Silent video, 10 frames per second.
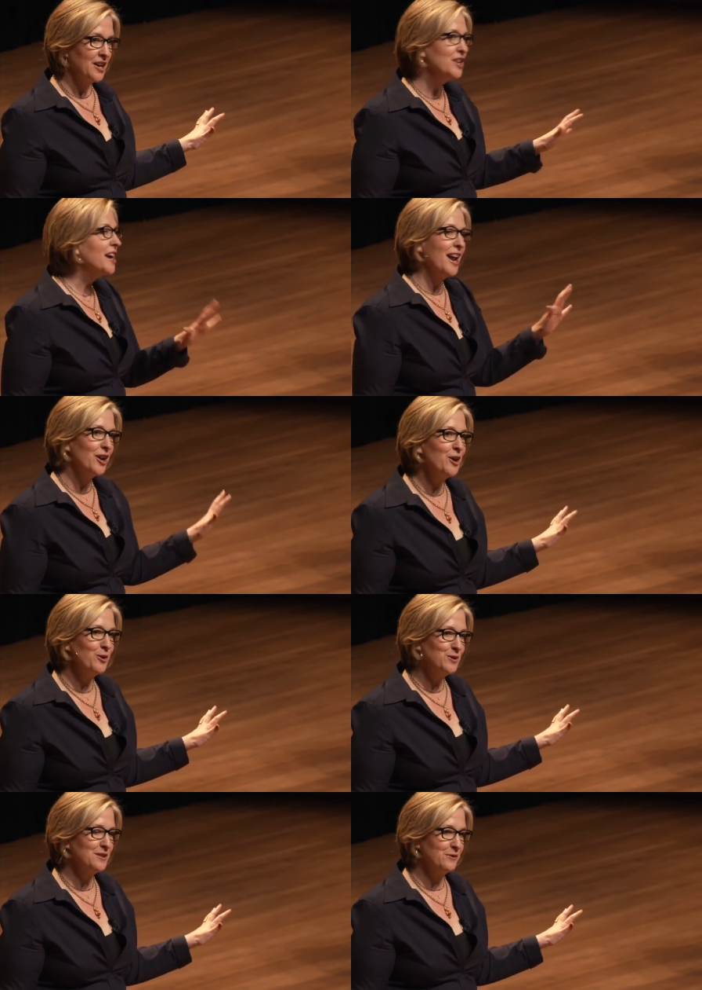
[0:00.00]
You got to know
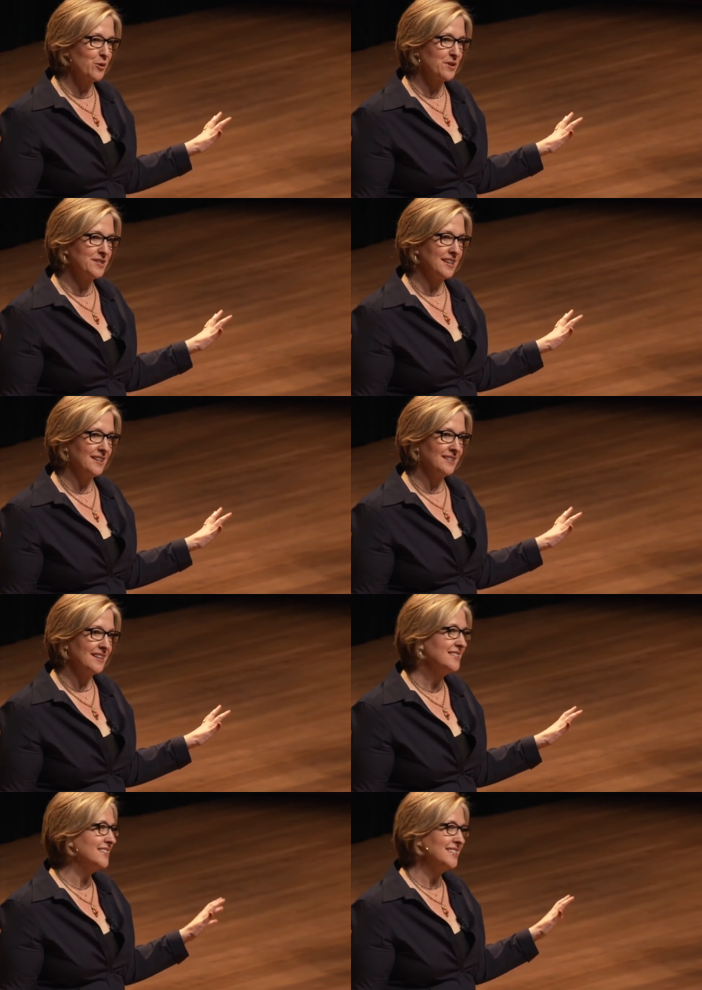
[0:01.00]
who's in the fourth seat.
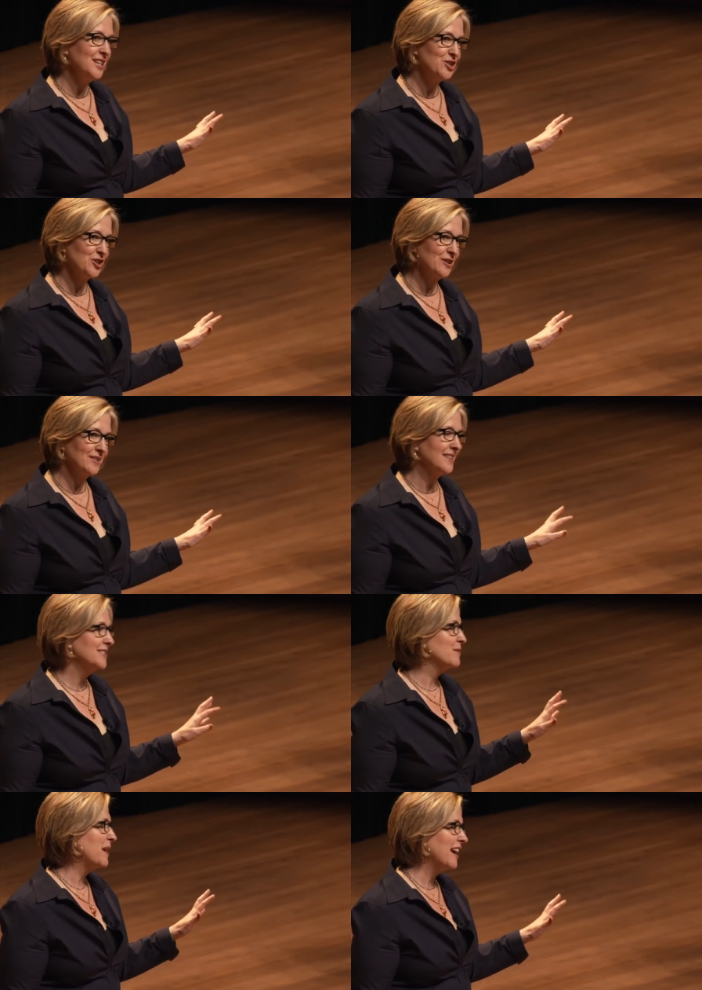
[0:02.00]
Is it a teacher?
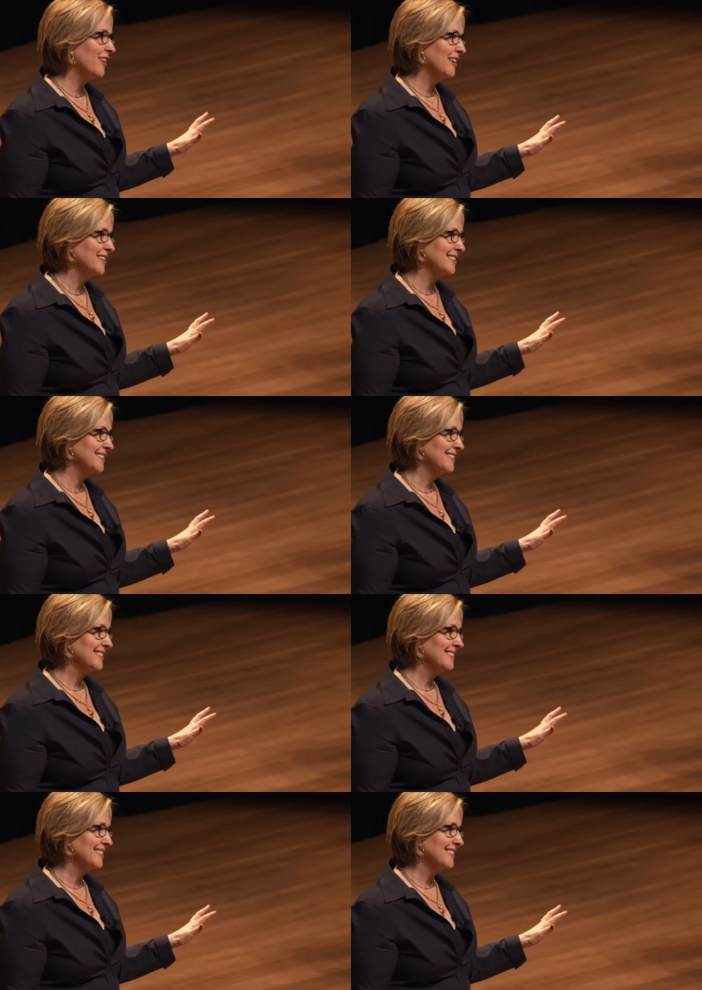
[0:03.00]
Is it a parent?